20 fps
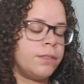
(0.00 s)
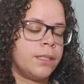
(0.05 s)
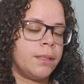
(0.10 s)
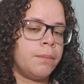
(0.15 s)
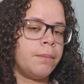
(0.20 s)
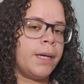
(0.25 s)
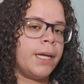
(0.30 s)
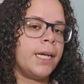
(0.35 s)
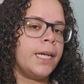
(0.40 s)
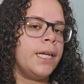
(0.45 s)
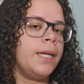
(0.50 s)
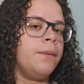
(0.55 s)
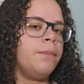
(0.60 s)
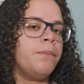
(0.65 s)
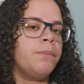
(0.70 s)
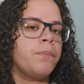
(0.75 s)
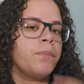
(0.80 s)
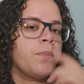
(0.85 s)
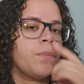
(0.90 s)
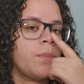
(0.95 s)
Somebody.
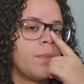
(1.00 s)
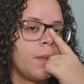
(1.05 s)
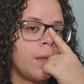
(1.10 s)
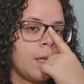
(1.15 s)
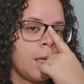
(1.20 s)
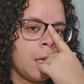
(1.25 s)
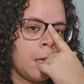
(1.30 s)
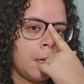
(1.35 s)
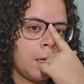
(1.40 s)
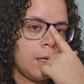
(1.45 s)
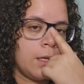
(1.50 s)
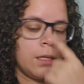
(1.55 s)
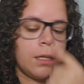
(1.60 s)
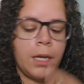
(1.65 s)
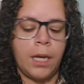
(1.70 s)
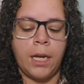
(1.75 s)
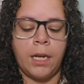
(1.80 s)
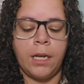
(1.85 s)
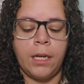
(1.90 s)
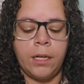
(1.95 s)

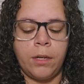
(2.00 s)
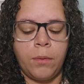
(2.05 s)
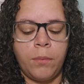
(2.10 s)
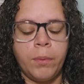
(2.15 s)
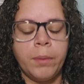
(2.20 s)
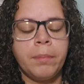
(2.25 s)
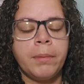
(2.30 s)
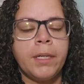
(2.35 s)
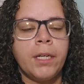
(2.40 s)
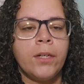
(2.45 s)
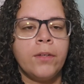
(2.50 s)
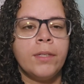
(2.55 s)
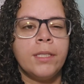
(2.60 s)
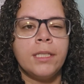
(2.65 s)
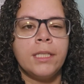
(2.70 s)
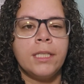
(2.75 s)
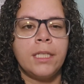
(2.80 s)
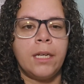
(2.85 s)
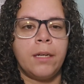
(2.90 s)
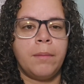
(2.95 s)
And WIP-Go
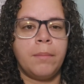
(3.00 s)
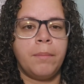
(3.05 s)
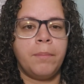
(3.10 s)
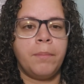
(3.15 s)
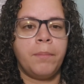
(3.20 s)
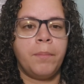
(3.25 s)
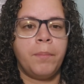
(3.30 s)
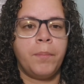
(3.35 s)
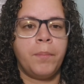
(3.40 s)
is done,